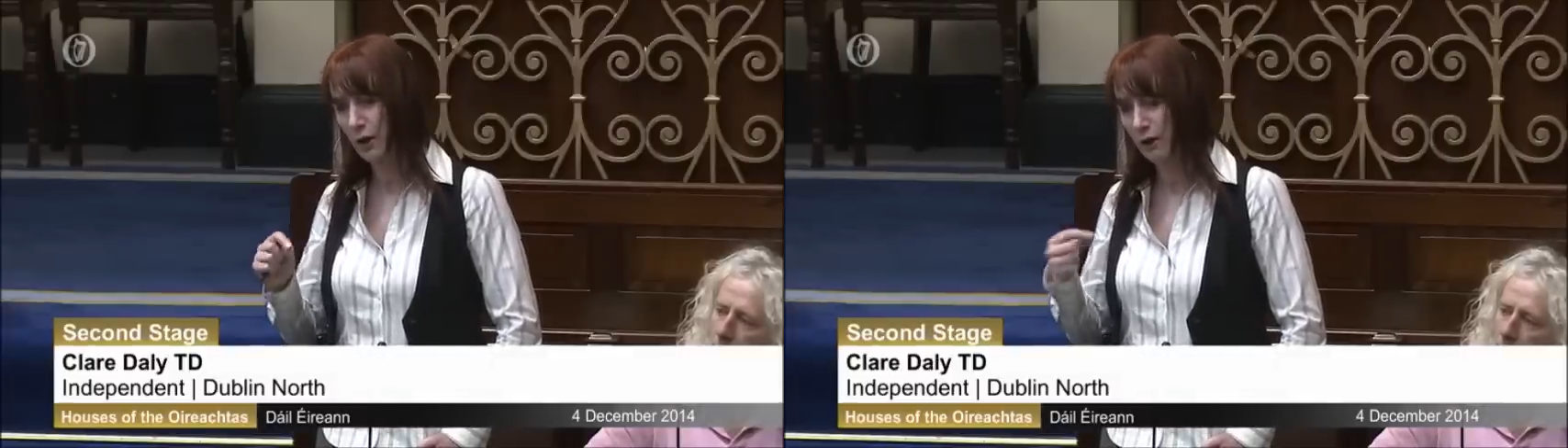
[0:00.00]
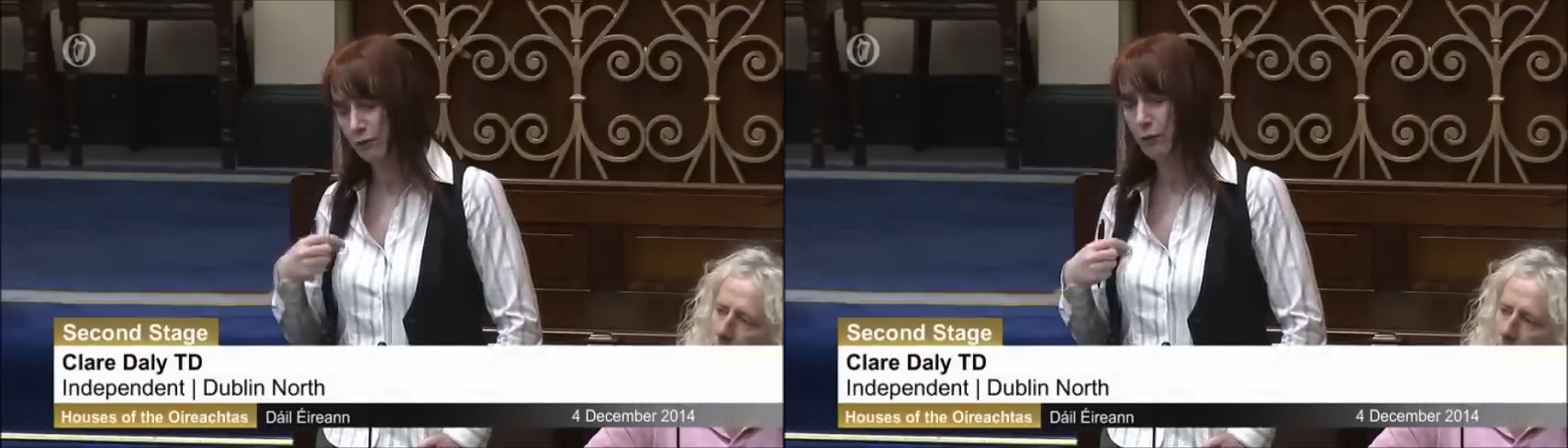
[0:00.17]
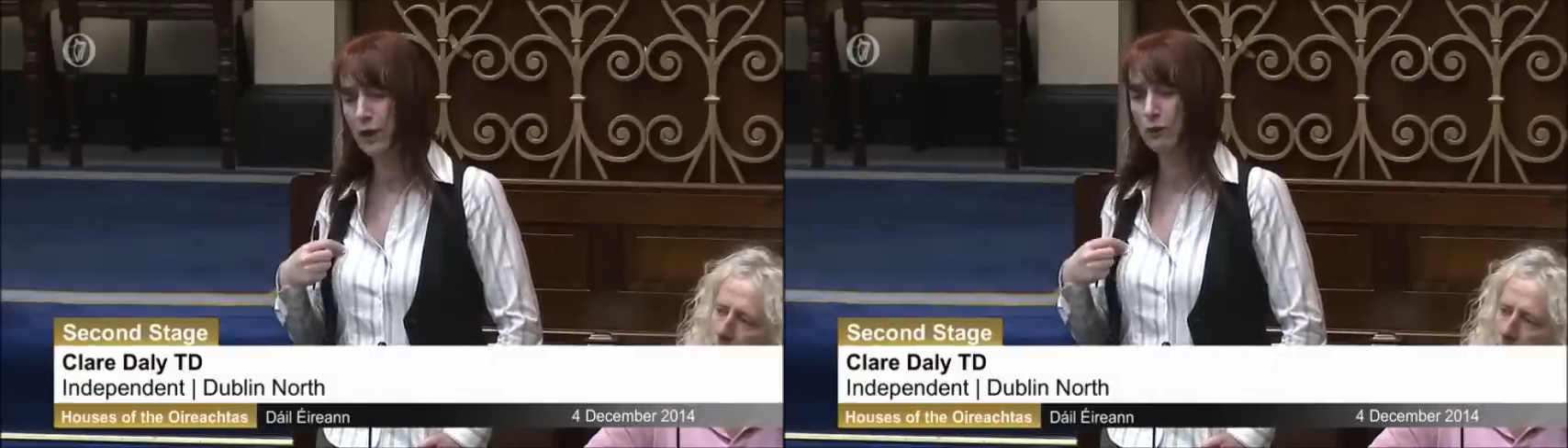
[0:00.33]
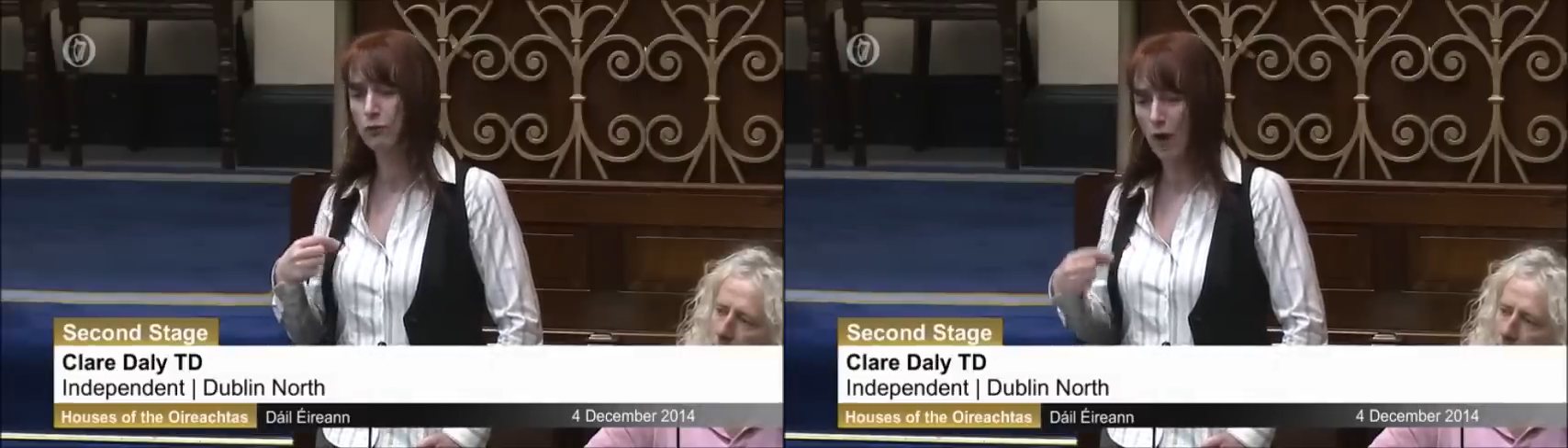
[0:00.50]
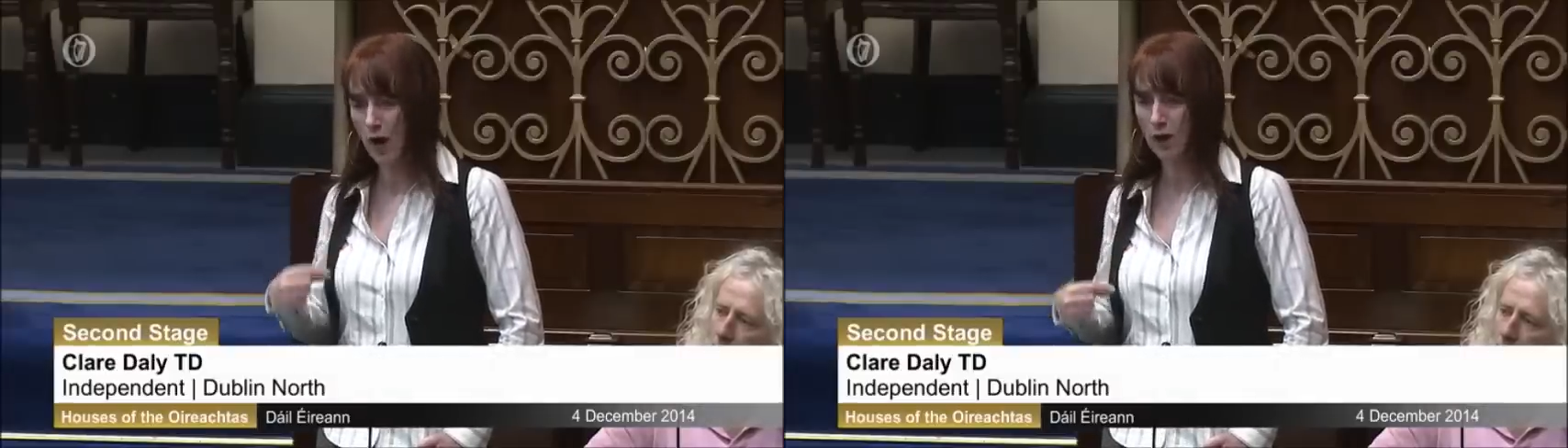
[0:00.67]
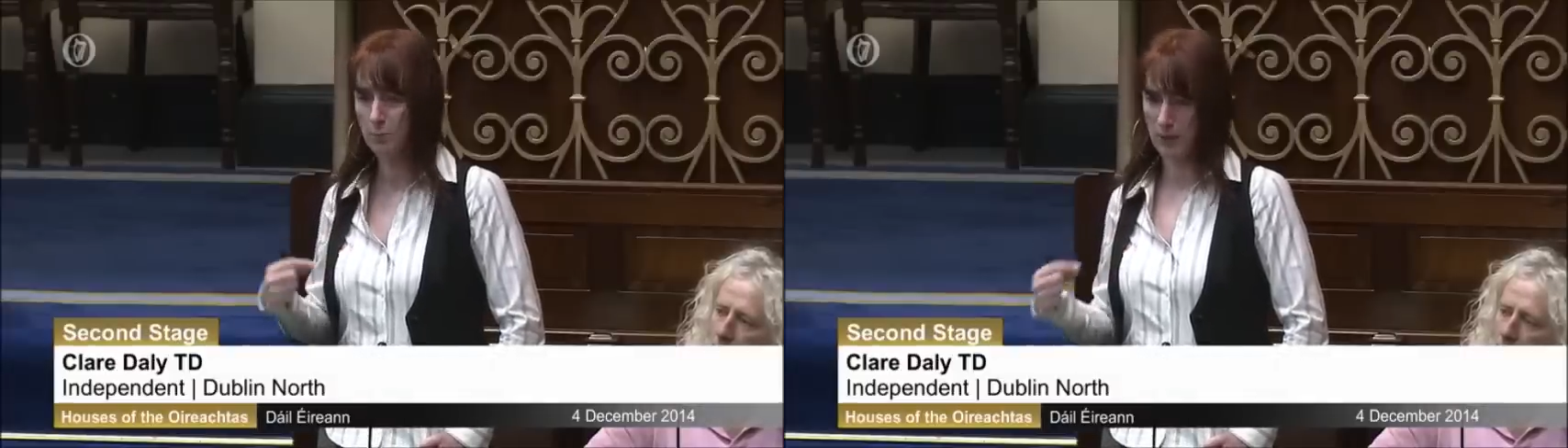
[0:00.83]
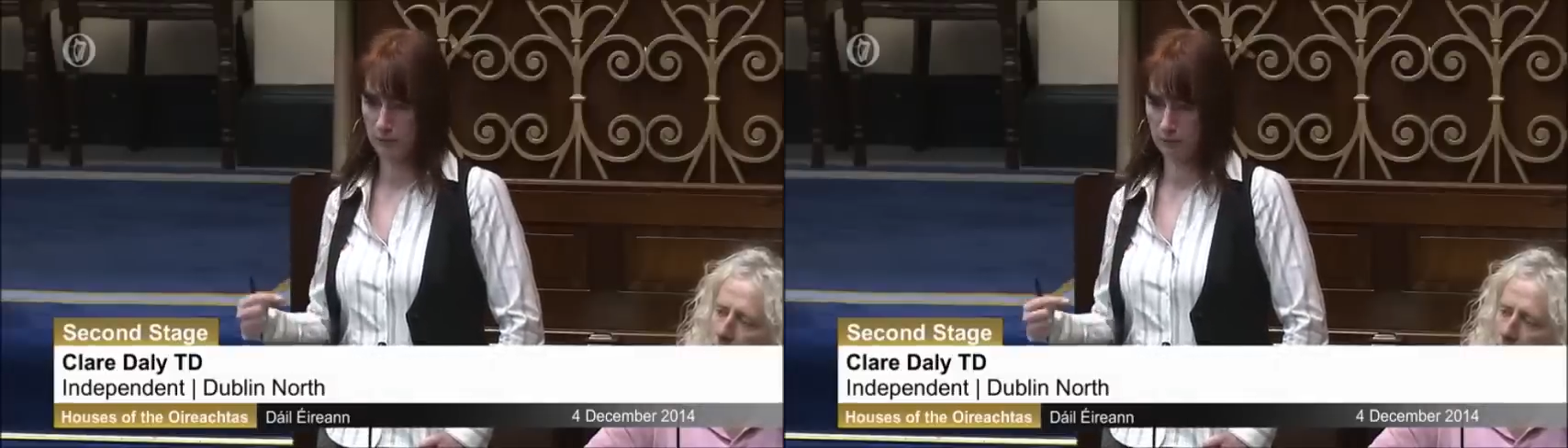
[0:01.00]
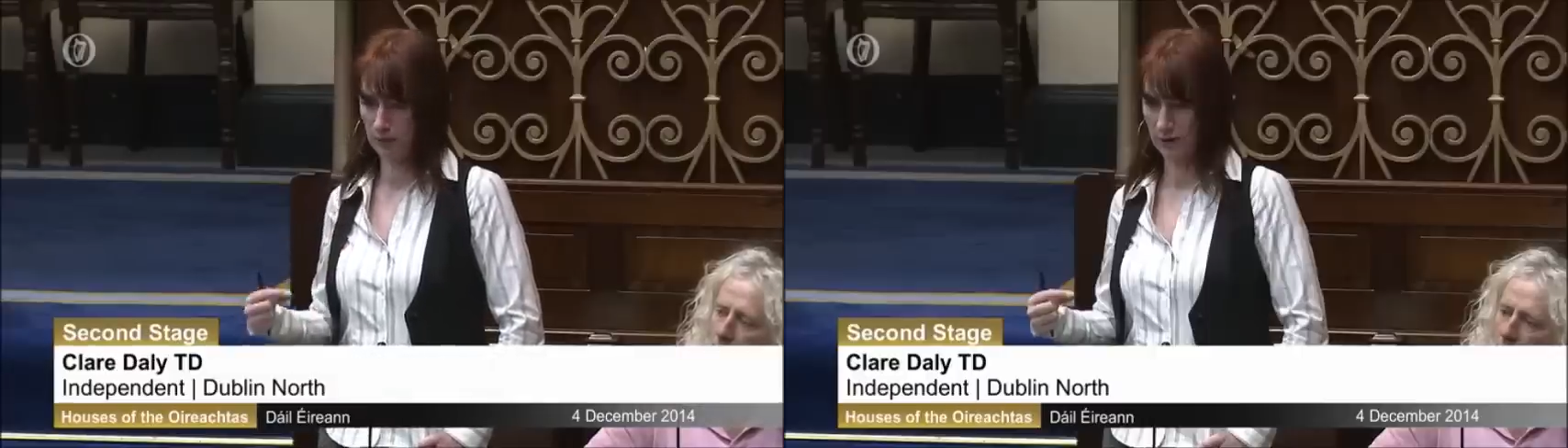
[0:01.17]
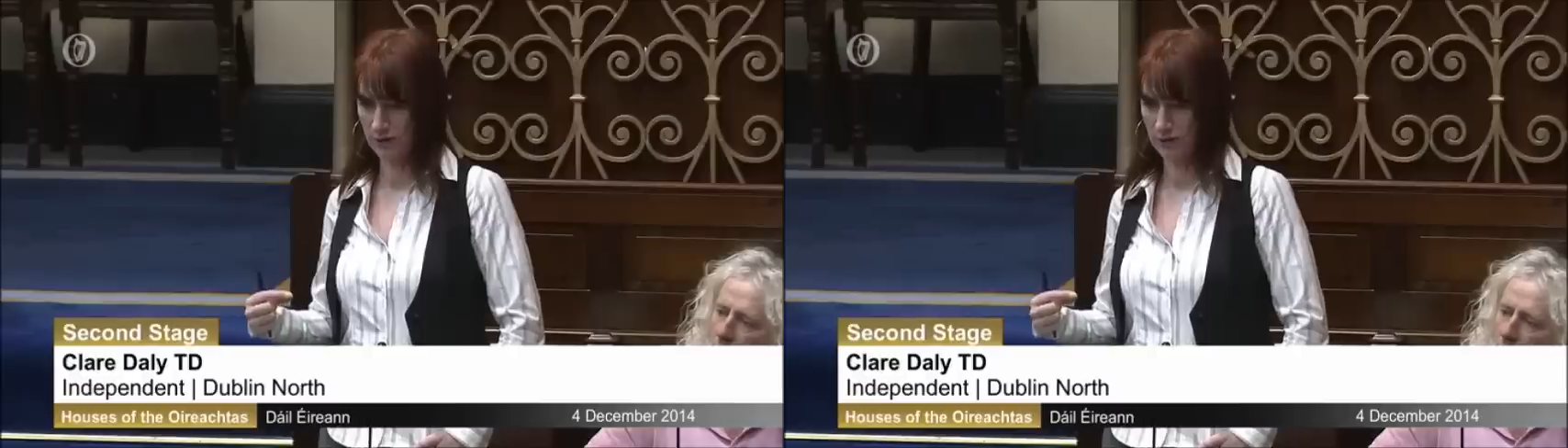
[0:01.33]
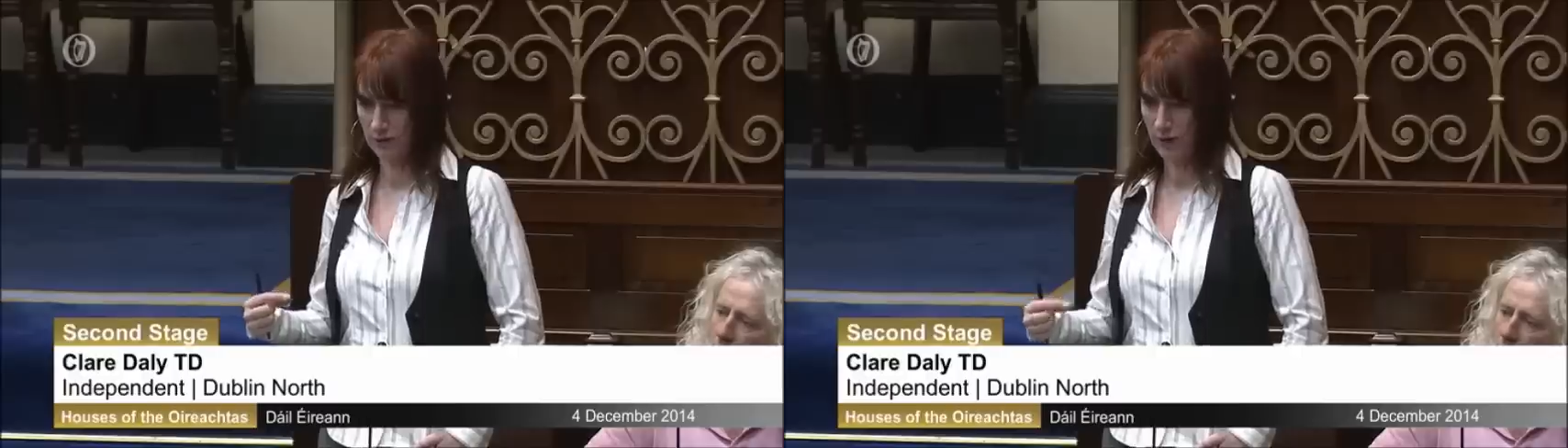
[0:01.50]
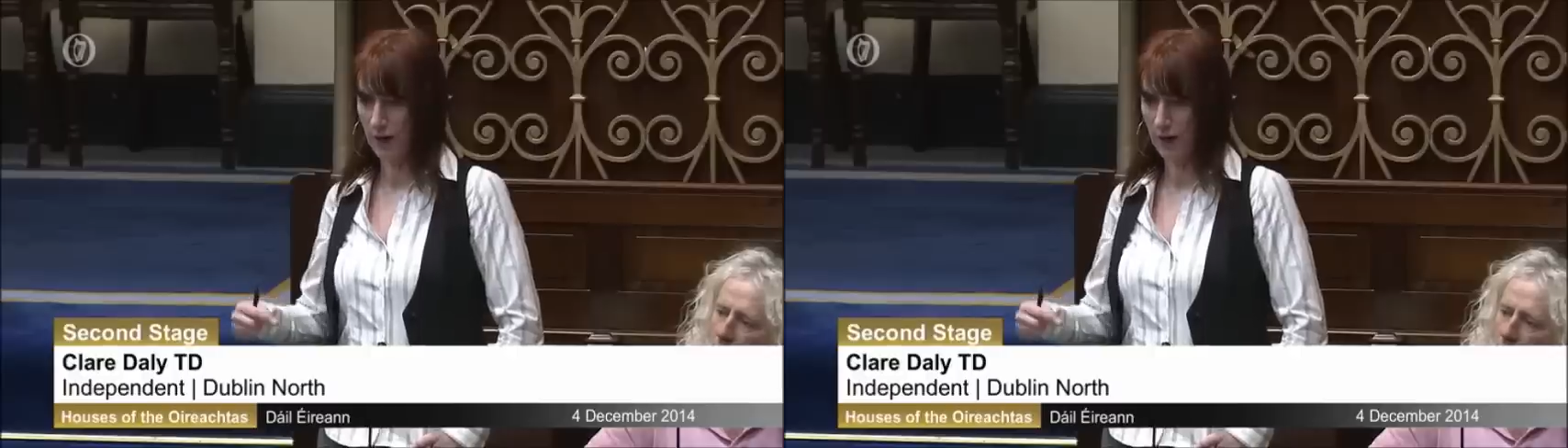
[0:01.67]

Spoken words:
if we're wrong about this,